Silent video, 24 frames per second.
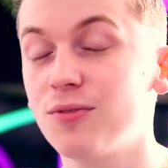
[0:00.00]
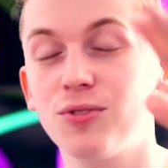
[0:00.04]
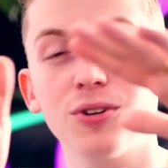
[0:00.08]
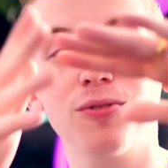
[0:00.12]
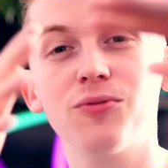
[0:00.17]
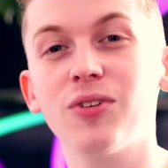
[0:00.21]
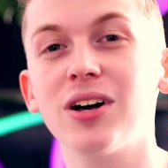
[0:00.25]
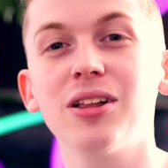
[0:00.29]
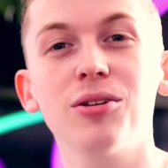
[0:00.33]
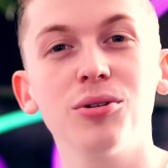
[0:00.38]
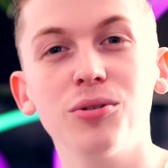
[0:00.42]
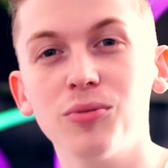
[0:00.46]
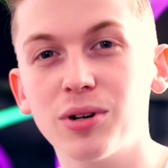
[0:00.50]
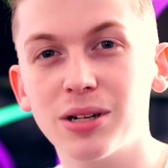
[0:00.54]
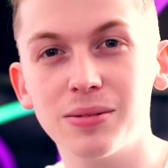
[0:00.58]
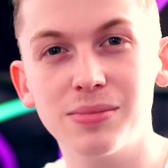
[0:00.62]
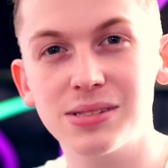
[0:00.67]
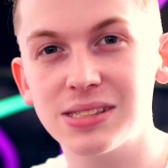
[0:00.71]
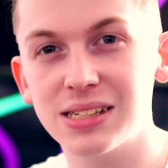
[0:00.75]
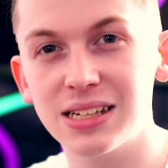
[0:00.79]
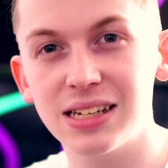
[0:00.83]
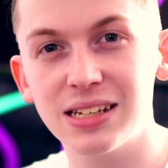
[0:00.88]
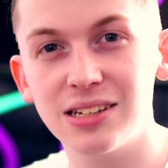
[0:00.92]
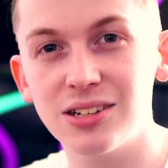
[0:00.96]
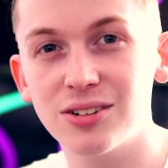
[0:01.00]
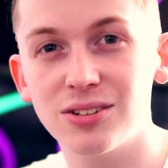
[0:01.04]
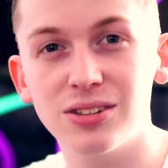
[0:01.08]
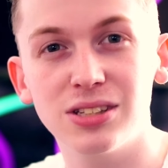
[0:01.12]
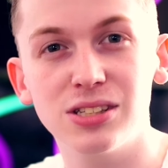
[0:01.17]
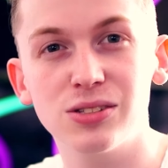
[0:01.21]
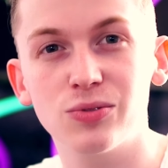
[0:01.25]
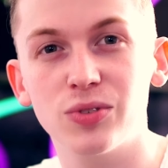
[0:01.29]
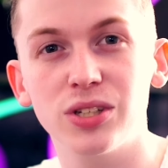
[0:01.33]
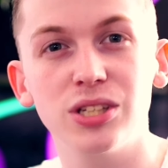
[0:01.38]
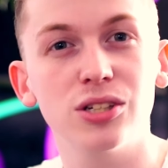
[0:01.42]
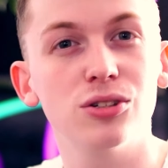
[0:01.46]
If you're following what I'm saying here in
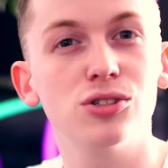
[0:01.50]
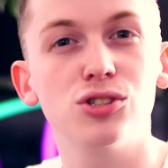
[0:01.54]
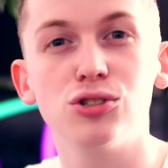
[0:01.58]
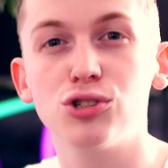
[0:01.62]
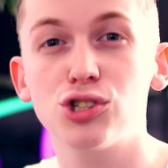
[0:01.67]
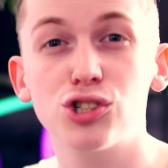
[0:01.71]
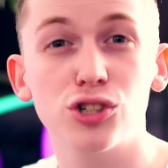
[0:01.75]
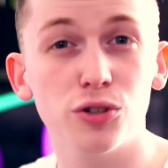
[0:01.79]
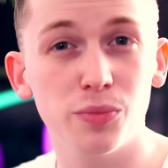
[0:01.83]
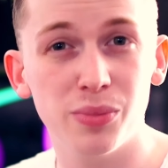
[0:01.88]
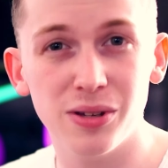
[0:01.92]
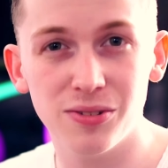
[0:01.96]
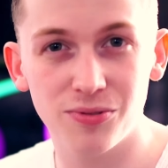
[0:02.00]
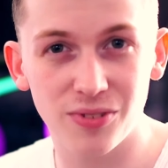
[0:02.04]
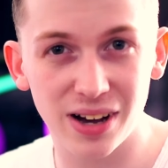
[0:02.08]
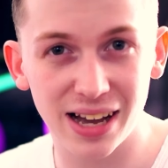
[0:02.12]
these videos, you should be